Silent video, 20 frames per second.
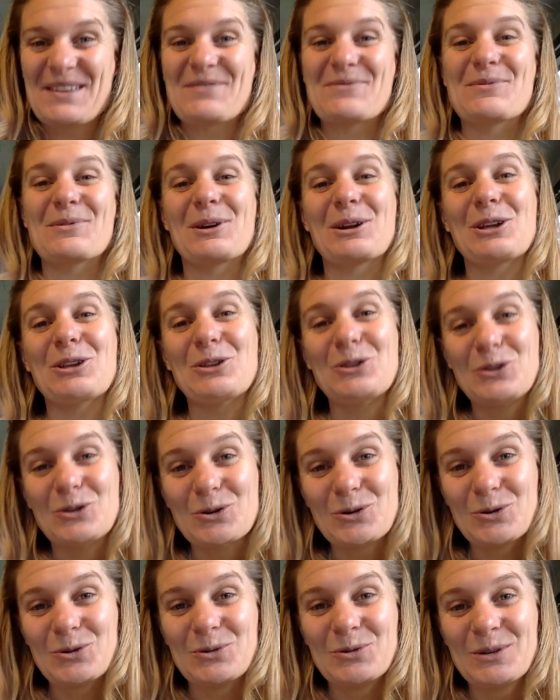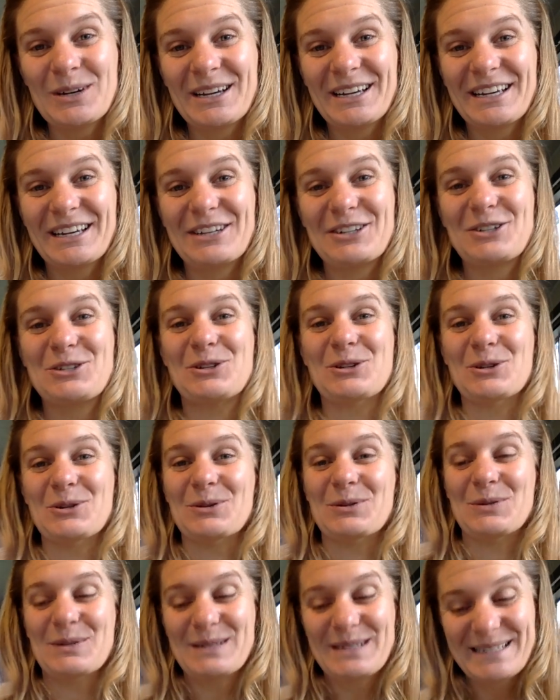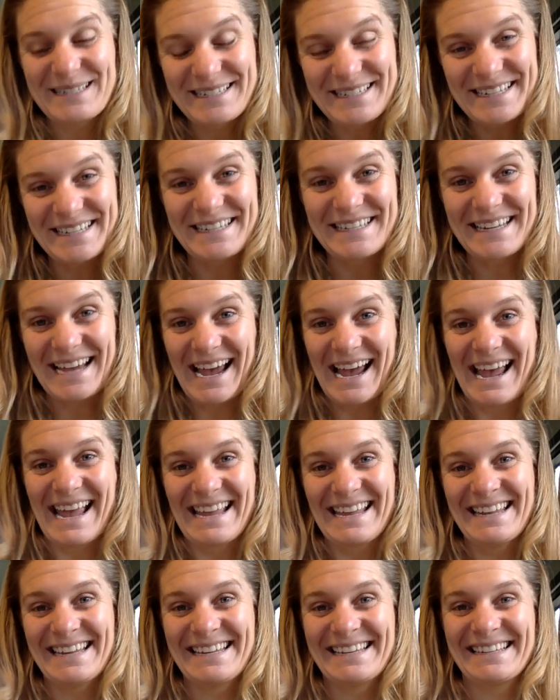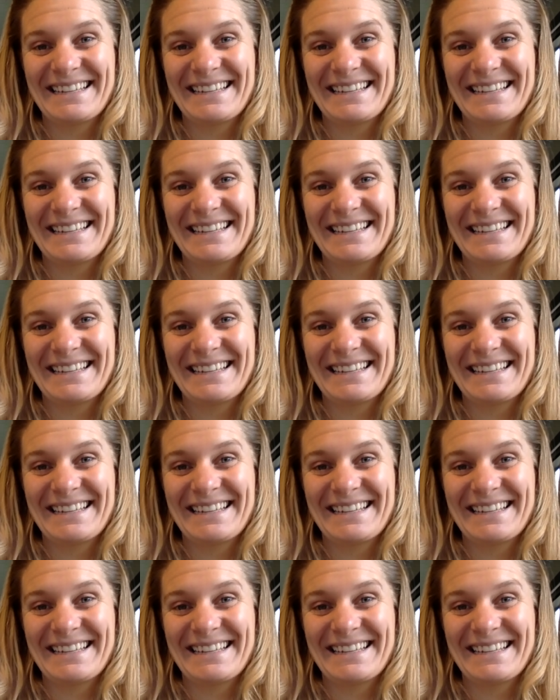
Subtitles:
what are you going to do today,